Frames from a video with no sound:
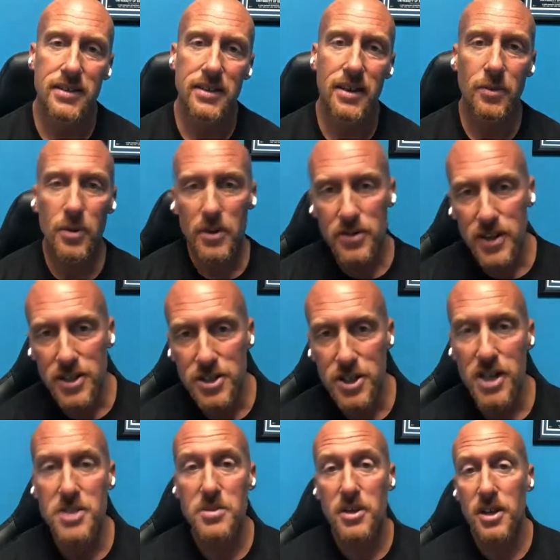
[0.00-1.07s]
And with that
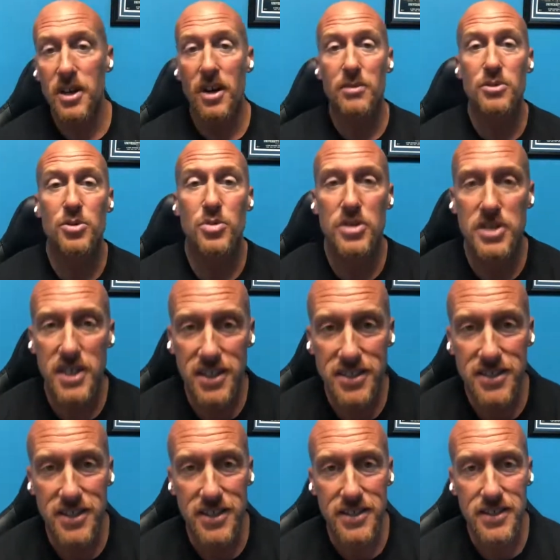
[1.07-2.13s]
judgment comes
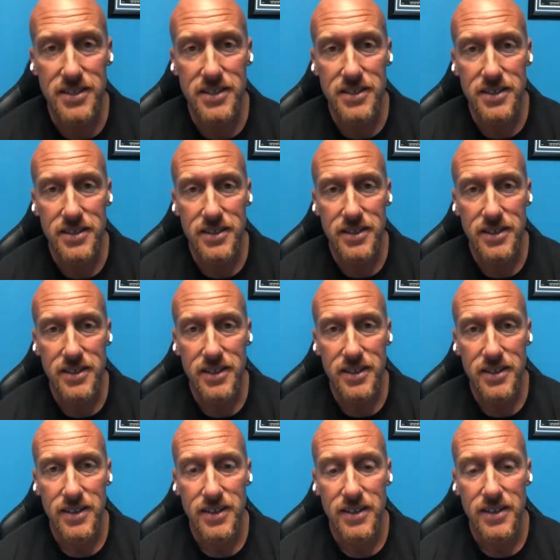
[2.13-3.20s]
resistance.
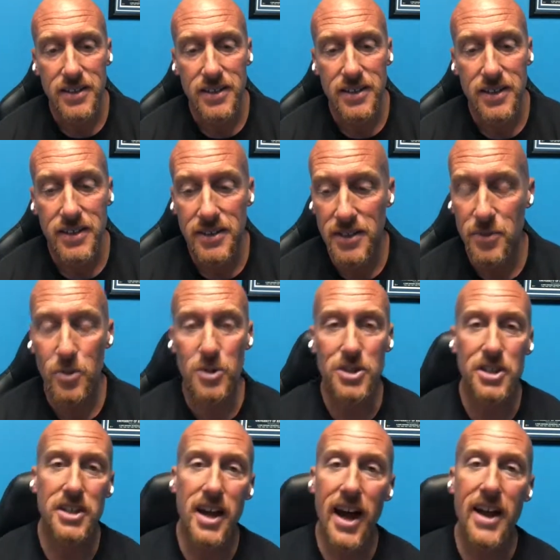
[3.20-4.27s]
And then we're
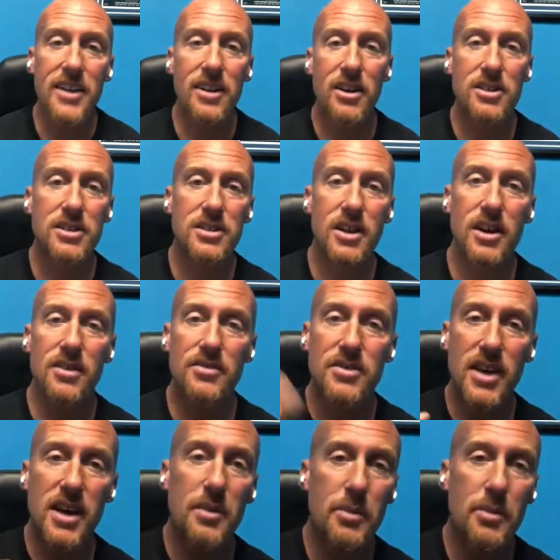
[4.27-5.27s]
denying ourselves that